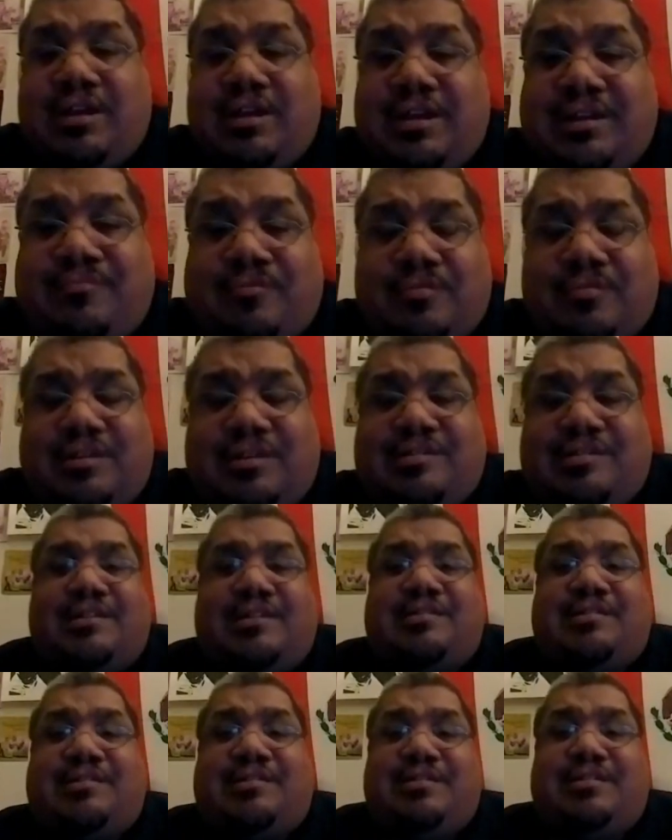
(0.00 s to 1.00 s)
from the
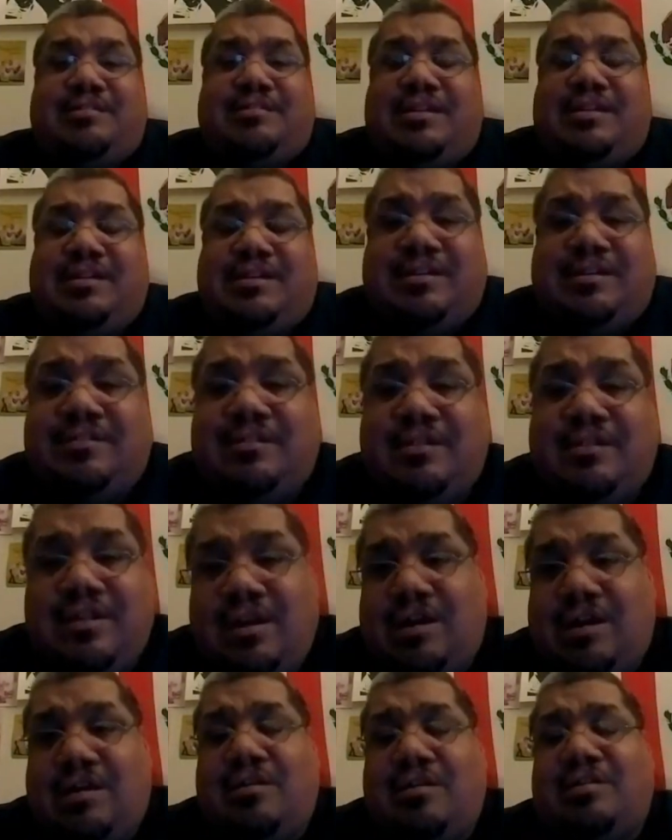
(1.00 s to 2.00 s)
60s. Yeah.
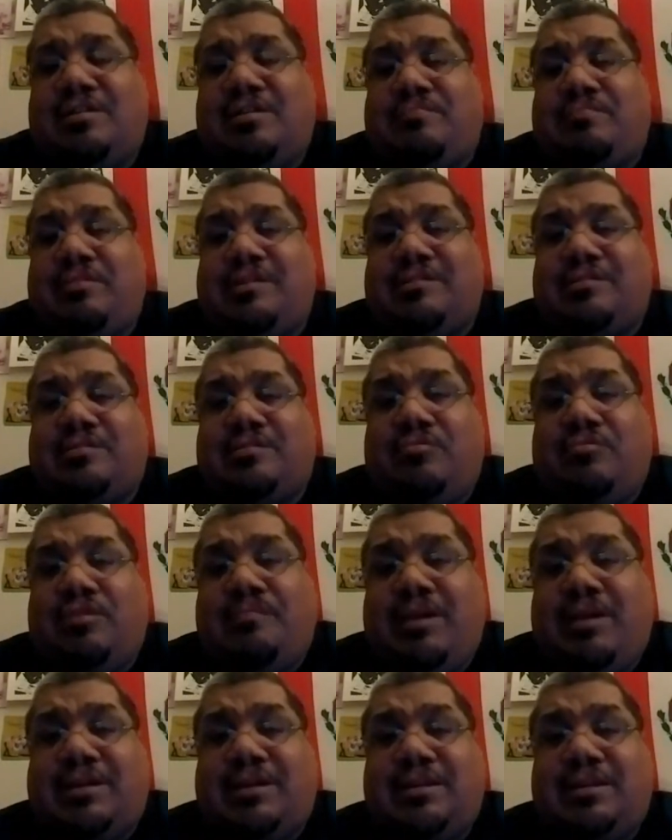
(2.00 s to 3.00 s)
I heard she passed away
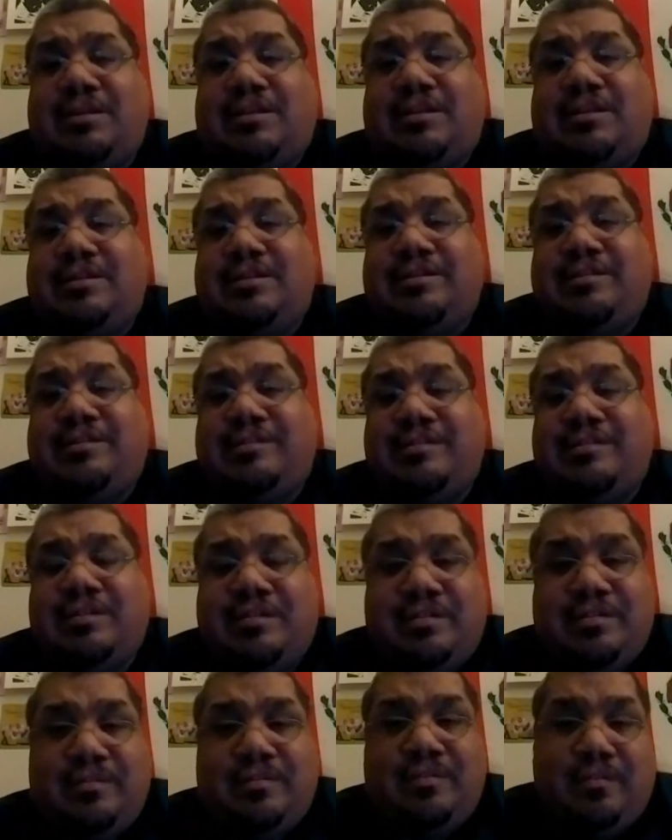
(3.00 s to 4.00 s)
back in the days.
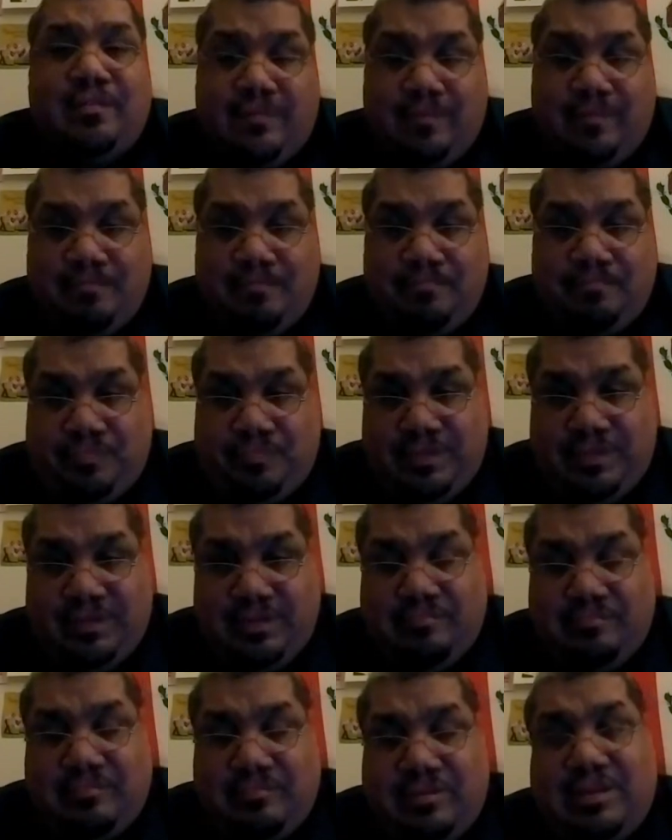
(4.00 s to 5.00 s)

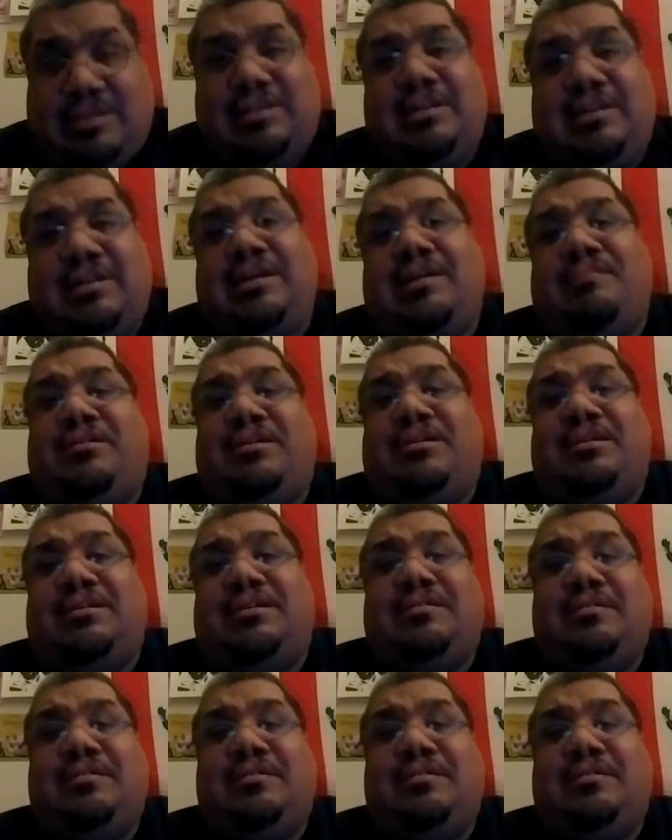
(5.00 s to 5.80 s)
But yeah, man.